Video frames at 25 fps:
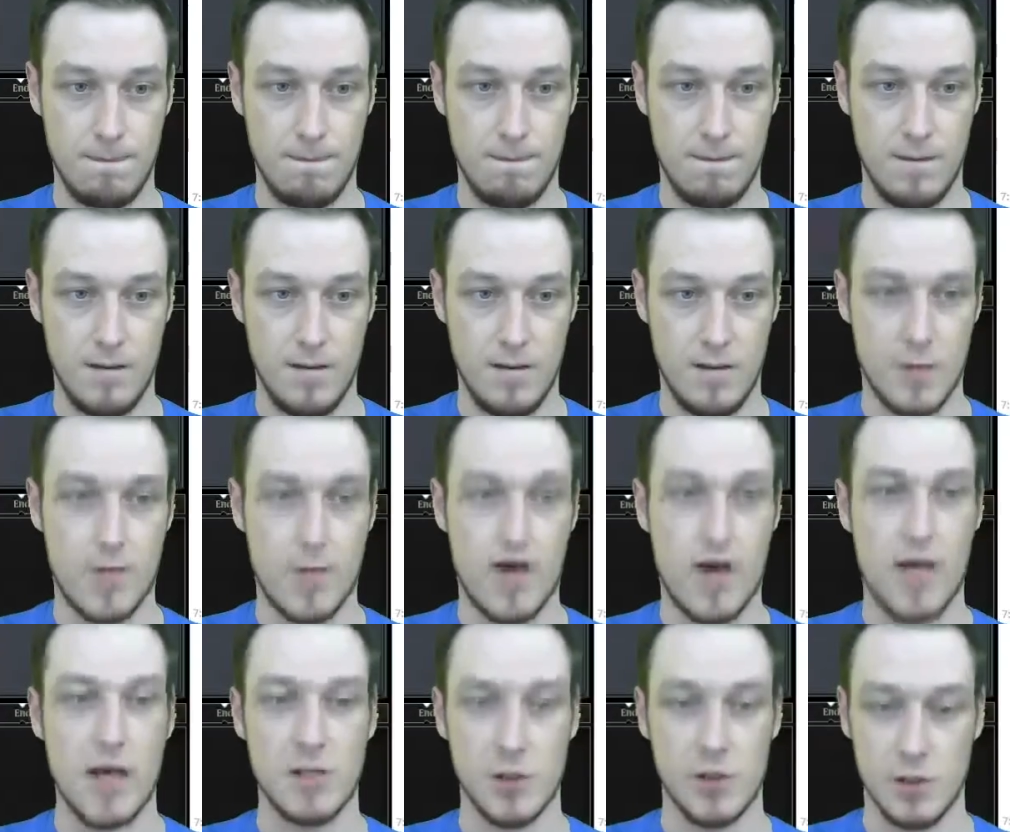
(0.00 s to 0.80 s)

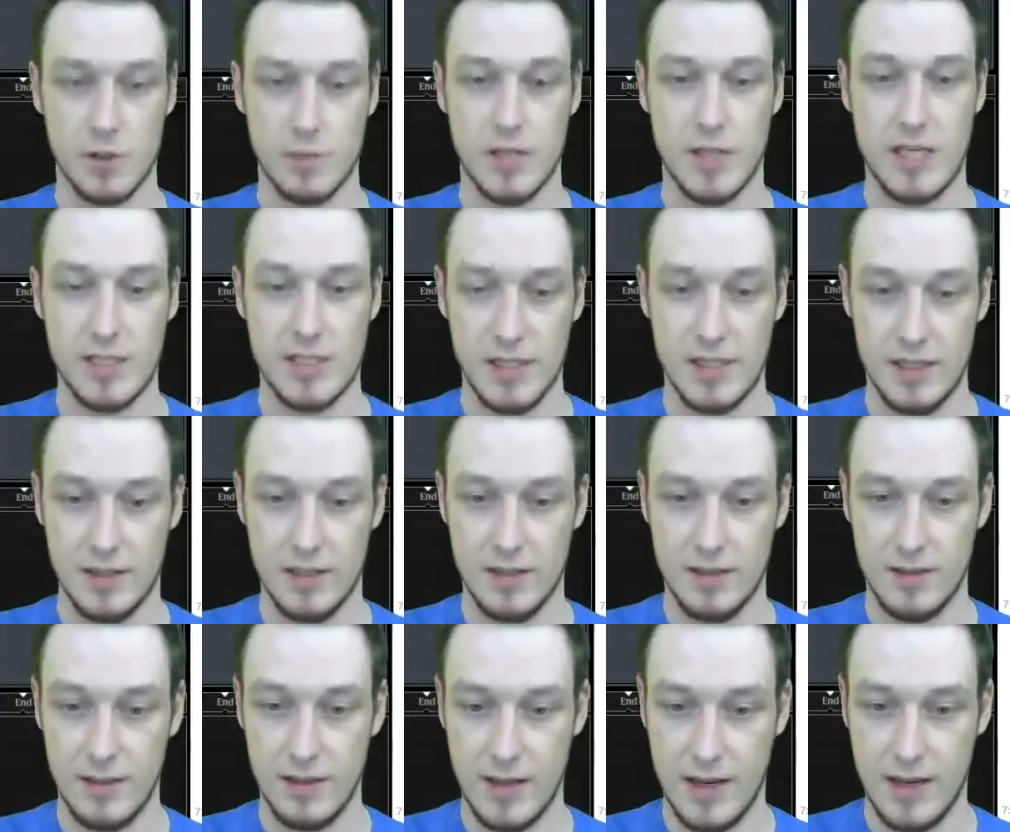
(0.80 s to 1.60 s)
Apostle's Blessing.
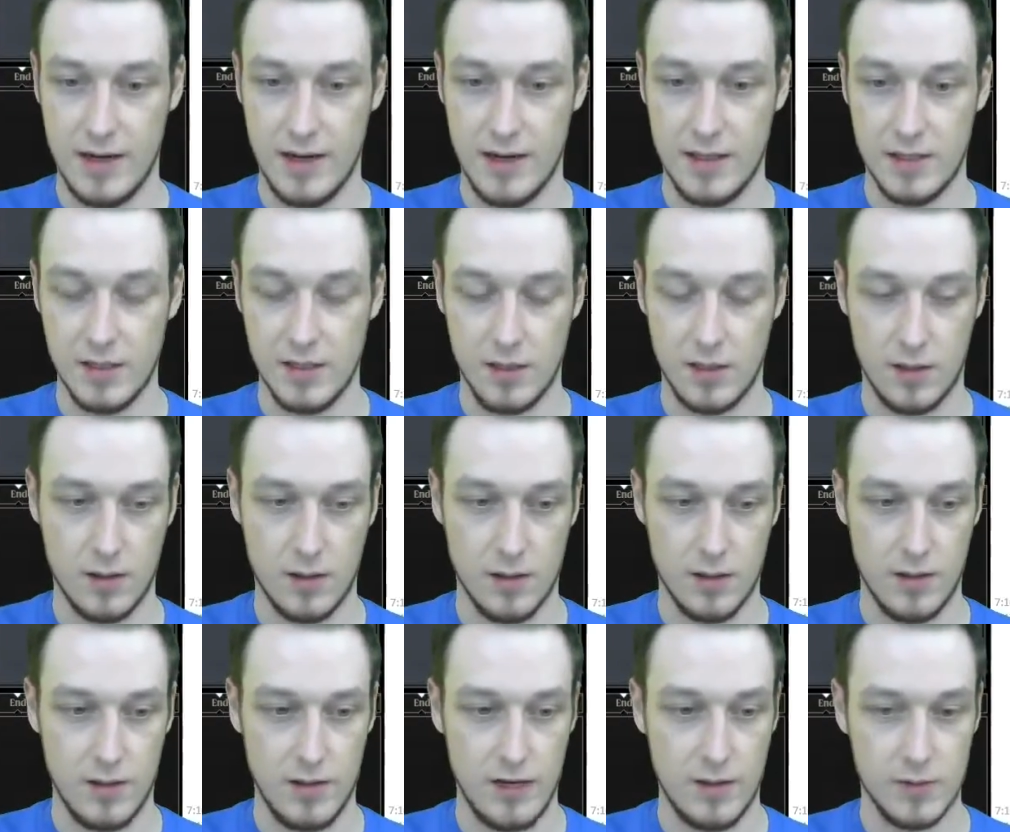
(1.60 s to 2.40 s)
That is the
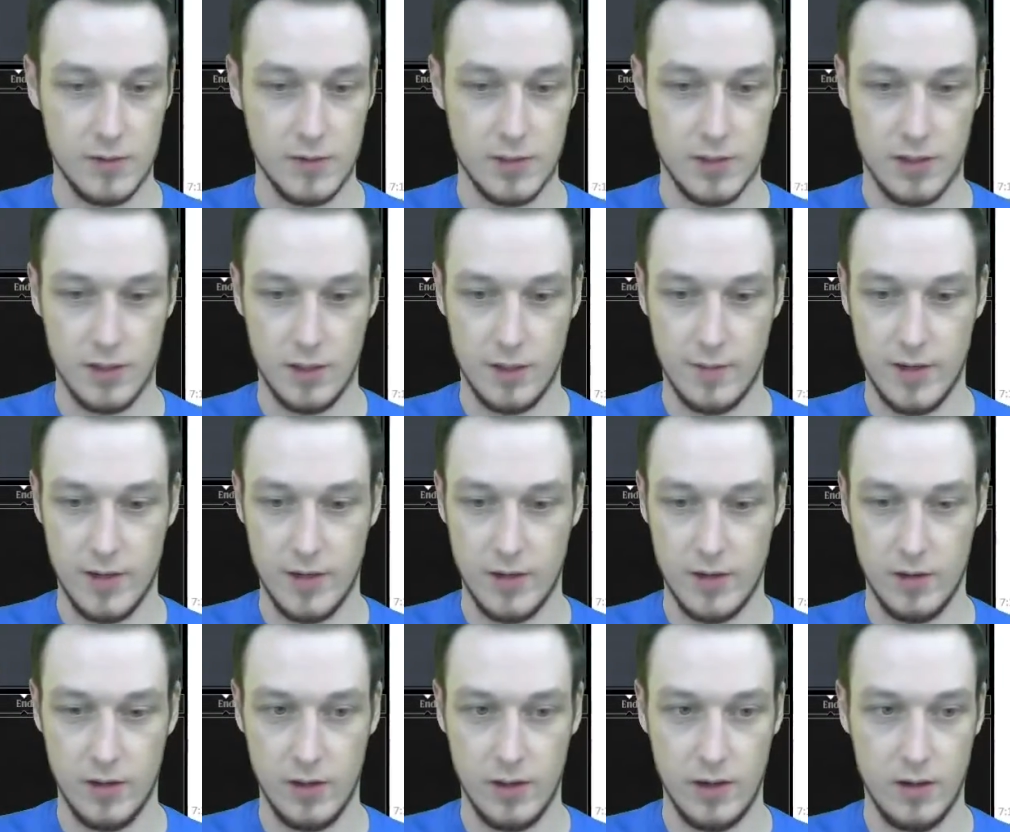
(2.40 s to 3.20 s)
card that I was talking about
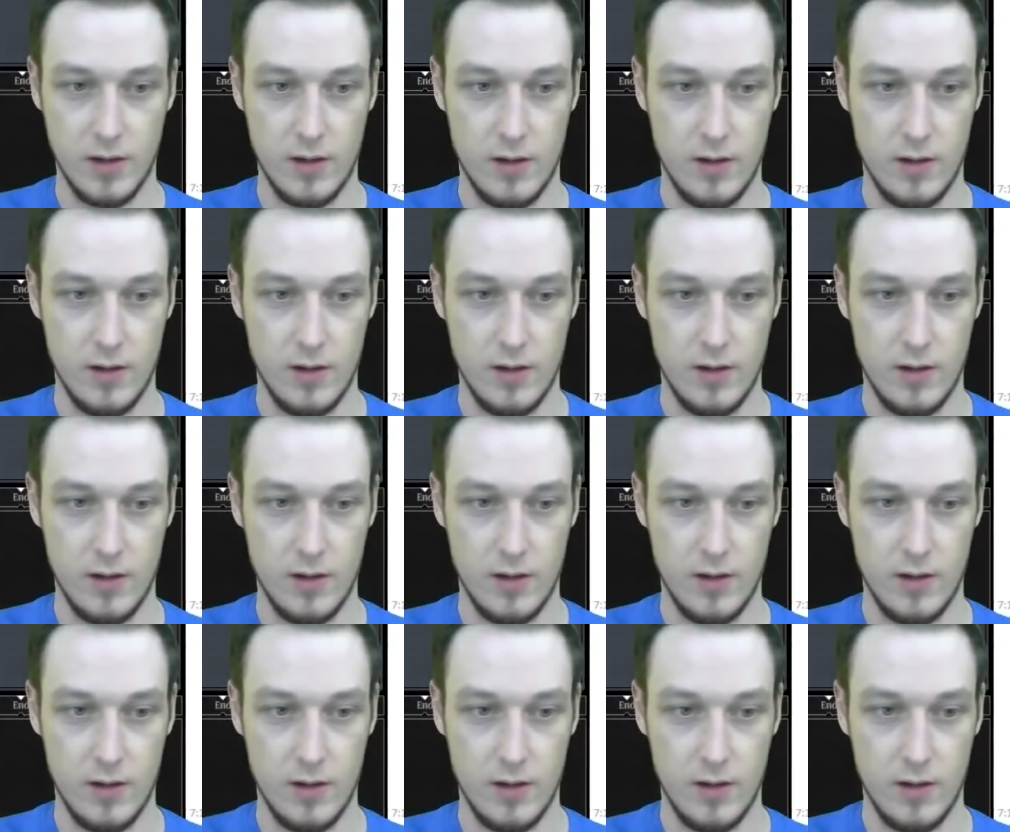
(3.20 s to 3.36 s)
earlier.